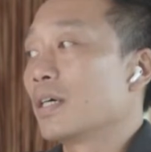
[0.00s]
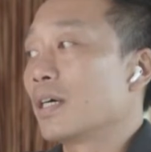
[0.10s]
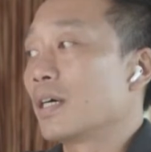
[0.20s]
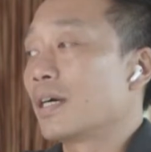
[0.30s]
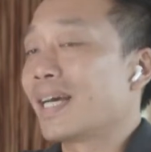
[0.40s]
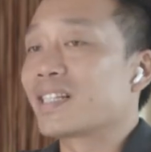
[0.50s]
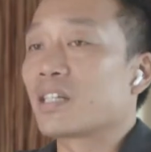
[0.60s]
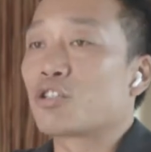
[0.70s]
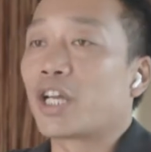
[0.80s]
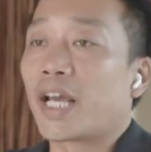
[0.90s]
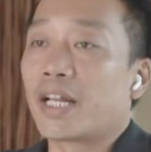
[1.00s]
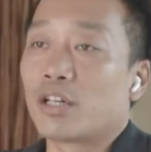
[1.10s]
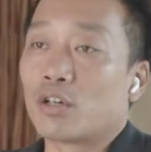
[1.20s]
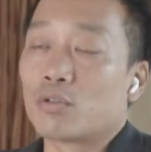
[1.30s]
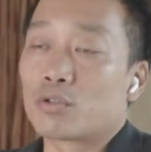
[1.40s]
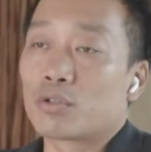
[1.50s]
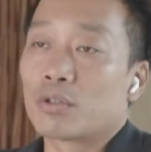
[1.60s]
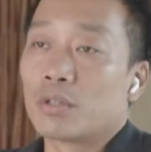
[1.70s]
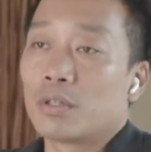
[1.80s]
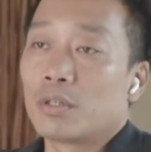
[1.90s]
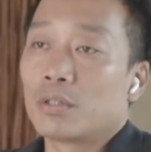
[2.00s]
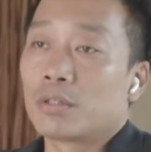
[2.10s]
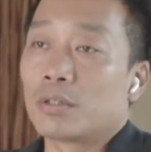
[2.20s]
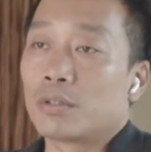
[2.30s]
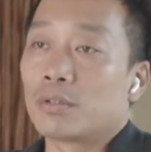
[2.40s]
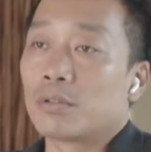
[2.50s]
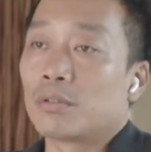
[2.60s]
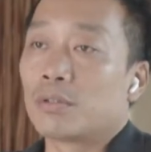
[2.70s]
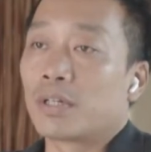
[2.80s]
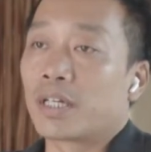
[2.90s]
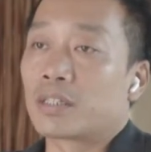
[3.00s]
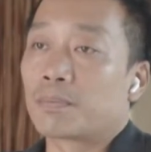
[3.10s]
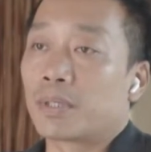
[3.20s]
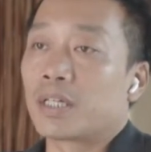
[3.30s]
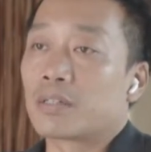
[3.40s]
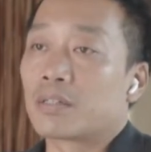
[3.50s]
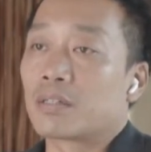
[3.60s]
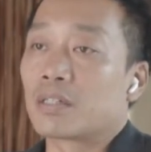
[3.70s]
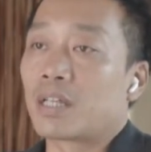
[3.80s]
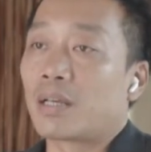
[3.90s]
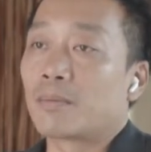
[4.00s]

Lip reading: as a channels, to express the same